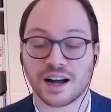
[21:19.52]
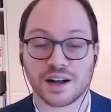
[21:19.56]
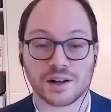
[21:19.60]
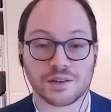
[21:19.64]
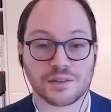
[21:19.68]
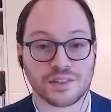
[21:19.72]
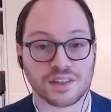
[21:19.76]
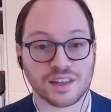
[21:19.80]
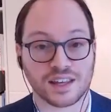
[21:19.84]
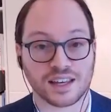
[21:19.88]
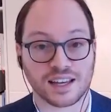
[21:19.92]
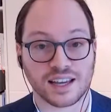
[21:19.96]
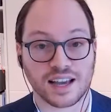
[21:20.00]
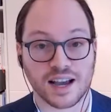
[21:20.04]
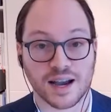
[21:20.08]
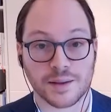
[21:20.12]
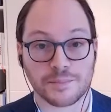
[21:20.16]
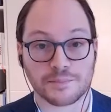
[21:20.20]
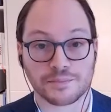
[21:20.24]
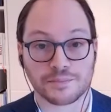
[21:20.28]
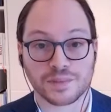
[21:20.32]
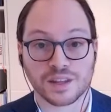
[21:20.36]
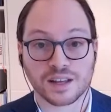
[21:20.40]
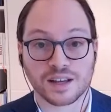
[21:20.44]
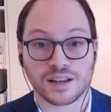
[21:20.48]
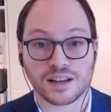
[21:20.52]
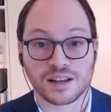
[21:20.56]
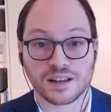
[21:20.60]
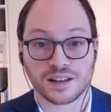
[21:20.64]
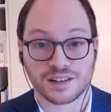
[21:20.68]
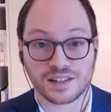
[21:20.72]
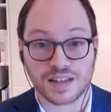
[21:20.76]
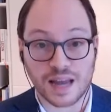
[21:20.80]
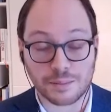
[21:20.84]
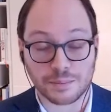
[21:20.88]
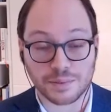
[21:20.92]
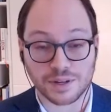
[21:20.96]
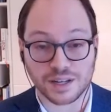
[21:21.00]
the
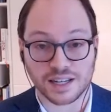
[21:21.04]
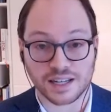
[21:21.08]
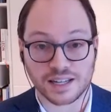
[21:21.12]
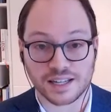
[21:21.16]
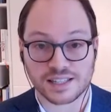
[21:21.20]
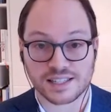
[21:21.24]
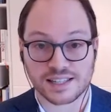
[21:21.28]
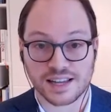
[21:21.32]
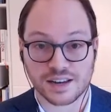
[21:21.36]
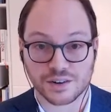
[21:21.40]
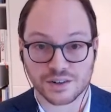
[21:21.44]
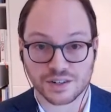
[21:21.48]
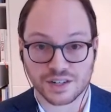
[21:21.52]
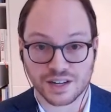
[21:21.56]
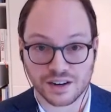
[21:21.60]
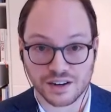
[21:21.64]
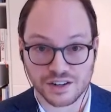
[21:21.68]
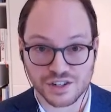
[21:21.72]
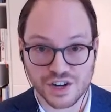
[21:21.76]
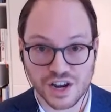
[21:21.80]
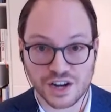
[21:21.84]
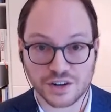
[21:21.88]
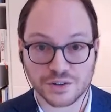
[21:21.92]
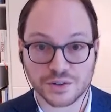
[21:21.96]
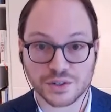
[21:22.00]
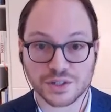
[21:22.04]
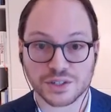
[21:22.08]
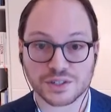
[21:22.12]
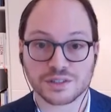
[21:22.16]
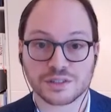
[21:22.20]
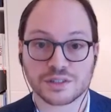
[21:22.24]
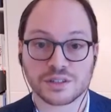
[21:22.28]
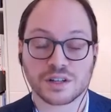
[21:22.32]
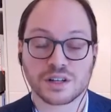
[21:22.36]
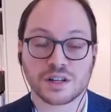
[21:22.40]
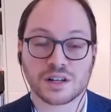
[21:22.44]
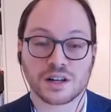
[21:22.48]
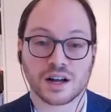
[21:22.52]
Deputy Secretary General
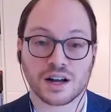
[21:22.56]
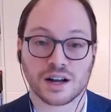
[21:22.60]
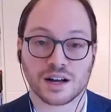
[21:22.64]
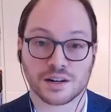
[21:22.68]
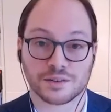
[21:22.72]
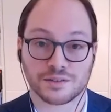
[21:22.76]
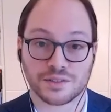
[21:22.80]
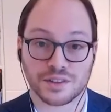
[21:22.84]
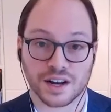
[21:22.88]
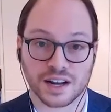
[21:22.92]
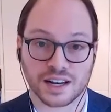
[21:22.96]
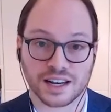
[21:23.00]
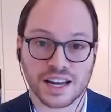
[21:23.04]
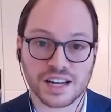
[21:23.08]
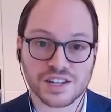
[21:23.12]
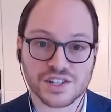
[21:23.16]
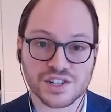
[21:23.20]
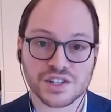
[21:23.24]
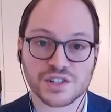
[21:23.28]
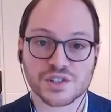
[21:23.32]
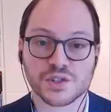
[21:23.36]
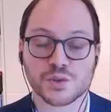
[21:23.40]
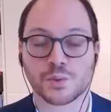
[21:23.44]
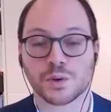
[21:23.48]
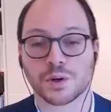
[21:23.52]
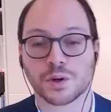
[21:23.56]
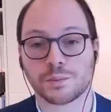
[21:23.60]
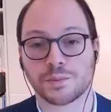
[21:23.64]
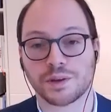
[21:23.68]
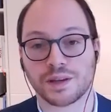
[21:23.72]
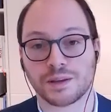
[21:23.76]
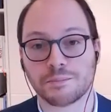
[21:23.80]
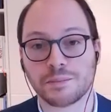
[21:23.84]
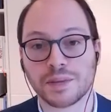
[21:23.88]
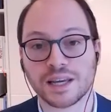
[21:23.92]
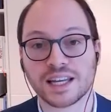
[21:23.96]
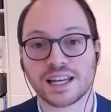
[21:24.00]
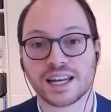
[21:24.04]
of the United Nations will be
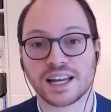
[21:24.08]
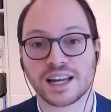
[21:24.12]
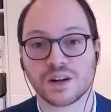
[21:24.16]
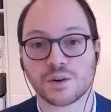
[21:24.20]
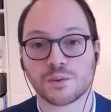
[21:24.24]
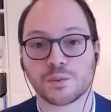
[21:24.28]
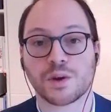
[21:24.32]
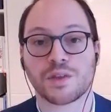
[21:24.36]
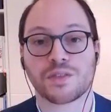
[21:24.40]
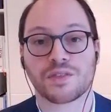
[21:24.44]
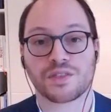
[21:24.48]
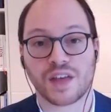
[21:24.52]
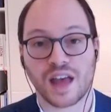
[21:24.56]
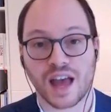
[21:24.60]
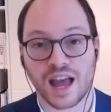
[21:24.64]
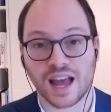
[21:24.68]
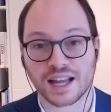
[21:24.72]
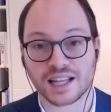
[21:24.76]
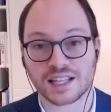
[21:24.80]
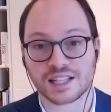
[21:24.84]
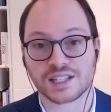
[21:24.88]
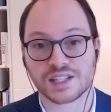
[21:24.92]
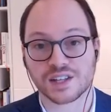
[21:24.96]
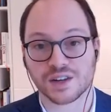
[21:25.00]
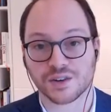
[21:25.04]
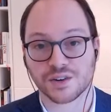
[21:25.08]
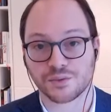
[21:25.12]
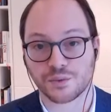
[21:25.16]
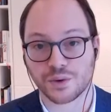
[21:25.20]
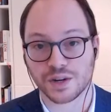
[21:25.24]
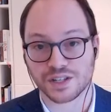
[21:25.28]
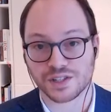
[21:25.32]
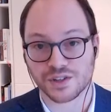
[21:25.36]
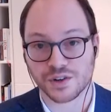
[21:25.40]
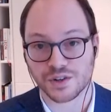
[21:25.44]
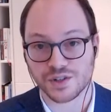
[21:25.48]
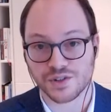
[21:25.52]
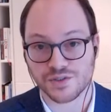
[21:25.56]
meeting with the heads of
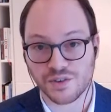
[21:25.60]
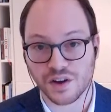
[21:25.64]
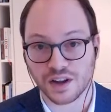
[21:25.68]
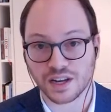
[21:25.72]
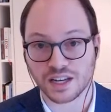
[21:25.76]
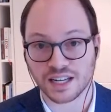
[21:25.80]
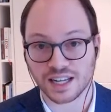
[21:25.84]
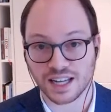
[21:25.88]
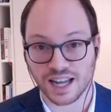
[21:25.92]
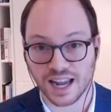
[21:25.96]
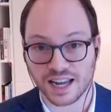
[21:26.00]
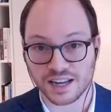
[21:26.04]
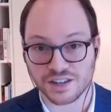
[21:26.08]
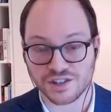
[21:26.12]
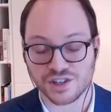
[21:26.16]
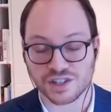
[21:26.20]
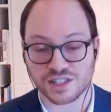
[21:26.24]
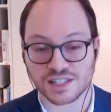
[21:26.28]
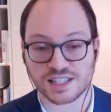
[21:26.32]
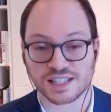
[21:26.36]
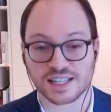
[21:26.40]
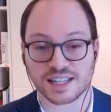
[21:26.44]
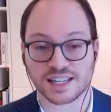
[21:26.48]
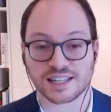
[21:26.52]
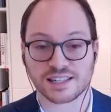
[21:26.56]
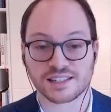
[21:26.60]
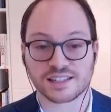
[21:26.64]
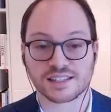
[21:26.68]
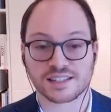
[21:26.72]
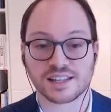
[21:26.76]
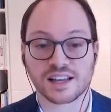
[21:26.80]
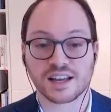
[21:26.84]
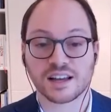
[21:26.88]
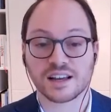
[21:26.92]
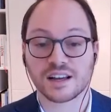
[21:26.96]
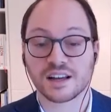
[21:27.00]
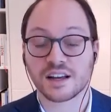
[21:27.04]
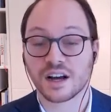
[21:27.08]
research funding agencies
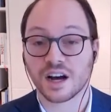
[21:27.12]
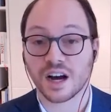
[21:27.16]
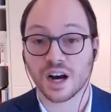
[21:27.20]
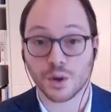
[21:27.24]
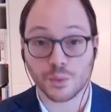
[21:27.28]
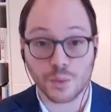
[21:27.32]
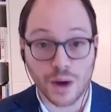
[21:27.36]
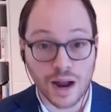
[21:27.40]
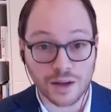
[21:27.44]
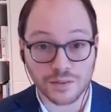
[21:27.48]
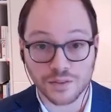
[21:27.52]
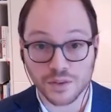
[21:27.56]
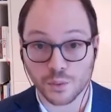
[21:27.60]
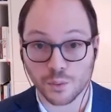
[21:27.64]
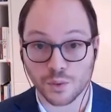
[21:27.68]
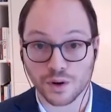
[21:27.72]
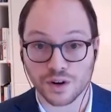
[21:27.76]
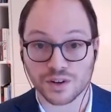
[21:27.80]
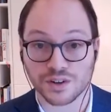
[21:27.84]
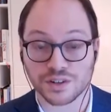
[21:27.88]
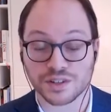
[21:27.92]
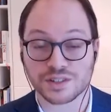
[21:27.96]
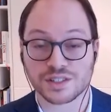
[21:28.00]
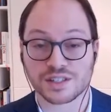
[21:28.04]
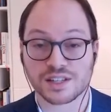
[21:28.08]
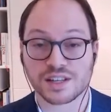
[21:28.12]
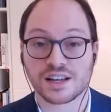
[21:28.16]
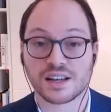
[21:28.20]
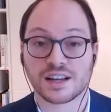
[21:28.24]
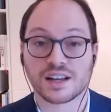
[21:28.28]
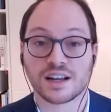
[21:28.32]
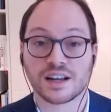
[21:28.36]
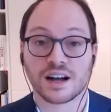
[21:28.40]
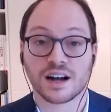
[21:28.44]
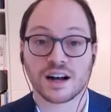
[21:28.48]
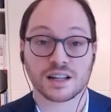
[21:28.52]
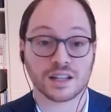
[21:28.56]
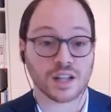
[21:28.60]
around the world,
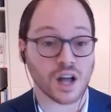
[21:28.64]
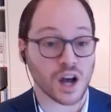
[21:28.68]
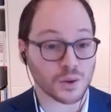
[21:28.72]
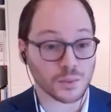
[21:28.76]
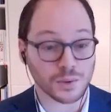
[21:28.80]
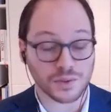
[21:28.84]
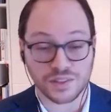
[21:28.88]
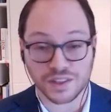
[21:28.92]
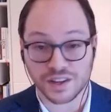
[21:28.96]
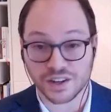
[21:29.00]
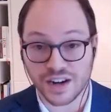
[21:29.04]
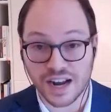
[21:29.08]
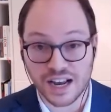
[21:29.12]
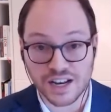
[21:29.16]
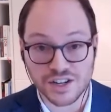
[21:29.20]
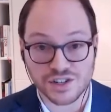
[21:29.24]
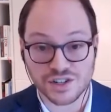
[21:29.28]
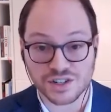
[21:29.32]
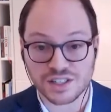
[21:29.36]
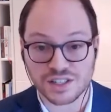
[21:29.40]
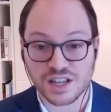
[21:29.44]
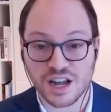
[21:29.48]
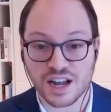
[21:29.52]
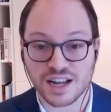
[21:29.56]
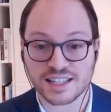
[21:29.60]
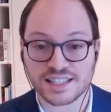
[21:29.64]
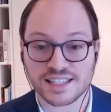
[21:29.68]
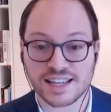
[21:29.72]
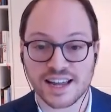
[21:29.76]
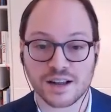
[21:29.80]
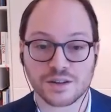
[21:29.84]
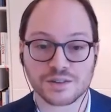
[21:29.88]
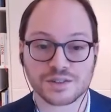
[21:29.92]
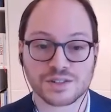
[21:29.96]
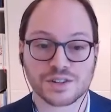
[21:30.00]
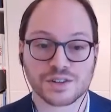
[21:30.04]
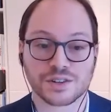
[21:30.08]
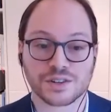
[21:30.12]
along with the International Science
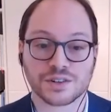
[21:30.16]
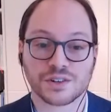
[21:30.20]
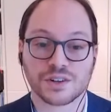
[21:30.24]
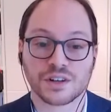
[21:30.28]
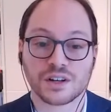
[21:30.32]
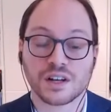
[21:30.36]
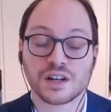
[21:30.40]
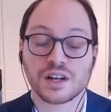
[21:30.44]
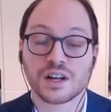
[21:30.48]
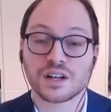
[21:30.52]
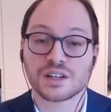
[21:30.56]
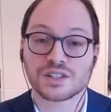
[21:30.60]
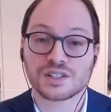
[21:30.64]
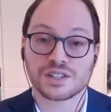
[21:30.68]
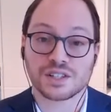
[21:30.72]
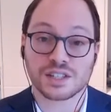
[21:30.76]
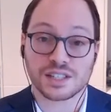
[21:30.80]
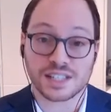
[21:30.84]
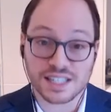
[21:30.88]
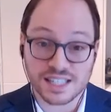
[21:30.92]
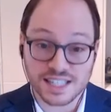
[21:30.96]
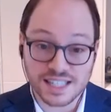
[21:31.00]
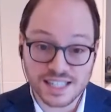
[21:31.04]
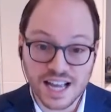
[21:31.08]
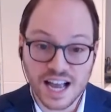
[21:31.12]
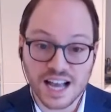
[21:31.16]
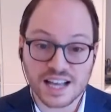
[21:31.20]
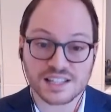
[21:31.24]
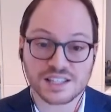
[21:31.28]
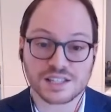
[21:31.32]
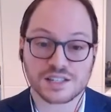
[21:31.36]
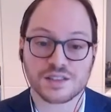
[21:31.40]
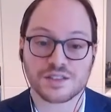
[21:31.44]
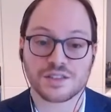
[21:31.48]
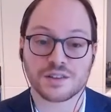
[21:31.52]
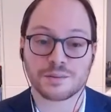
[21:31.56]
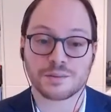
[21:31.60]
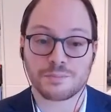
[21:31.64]
Council, to discuss
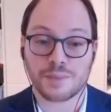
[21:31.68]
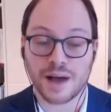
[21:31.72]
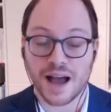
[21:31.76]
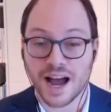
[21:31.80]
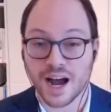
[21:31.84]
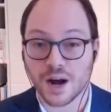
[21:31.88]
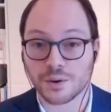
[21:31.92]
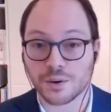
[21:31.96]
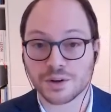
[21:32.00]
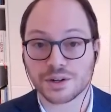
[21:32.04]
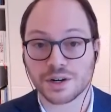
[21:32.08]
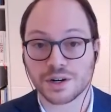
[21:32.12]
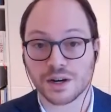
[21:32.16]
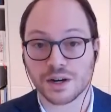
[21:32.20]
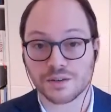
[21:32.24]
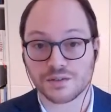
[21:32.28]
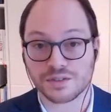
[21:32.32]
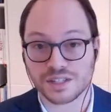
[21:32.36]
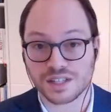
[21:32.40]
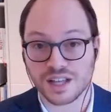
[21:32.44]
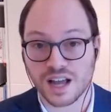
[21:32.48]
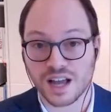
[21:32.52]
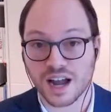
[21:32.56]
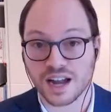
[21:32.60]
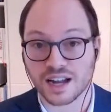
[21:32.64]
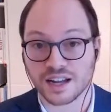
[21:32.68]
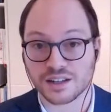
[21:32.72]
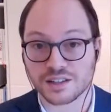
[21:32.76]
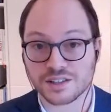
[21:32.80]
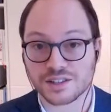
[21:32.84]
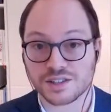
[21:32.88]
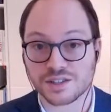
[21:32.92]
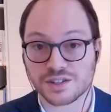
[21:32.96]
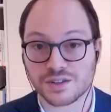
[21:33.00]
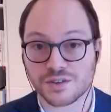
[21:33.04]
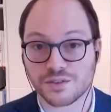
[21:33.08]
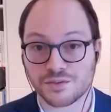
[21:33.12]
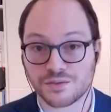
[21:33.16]
the power of
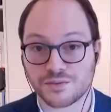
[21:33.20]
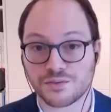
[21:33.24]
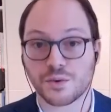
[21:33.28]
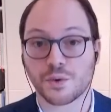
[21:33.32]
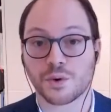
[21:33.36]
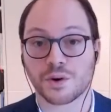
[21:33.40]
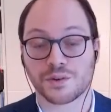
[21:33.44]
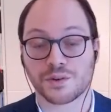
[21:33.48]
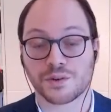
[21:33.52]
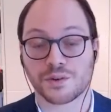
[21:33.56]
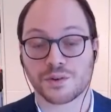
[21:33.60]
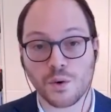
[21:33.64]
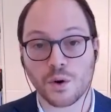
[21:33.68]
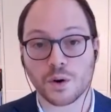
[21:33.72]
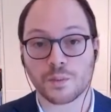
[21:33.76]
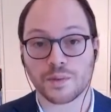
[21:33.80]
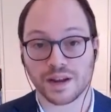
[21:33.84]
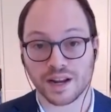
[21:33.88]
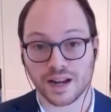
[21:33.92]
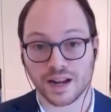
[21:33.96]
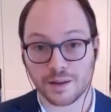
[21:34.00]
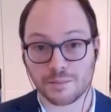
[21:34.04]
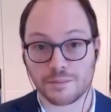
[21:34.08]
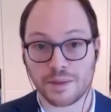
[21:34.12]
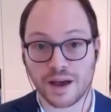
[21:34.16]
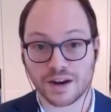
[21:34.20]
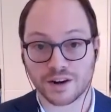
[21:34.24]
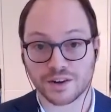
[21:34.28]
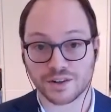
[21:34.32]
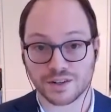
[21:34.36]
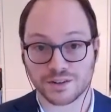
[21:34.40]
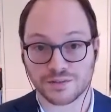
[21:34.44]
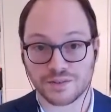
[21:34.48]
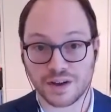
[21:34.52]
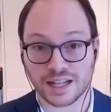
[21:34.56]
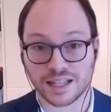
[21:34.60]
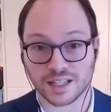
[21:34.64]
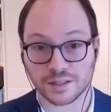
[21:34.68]
science for informing a better
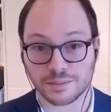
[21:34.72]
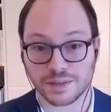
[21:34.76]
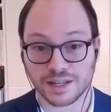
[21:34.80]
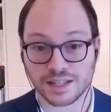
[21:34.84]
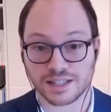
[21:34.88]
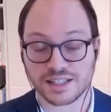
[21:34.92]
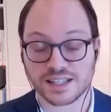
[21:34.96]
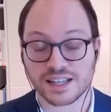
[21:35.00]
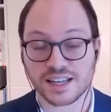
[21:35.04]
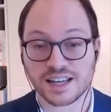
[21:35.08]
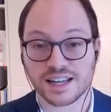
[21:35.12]
development,